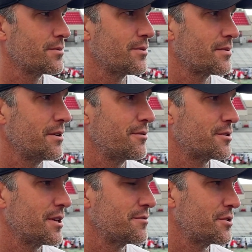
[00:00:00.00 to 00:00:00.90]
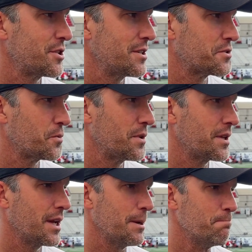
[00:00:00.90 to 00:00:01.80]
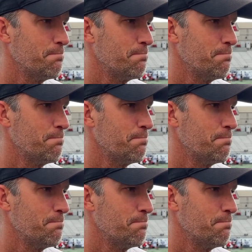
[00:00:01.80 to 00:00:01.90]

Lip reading: we'll give ourselves a chance to win the game.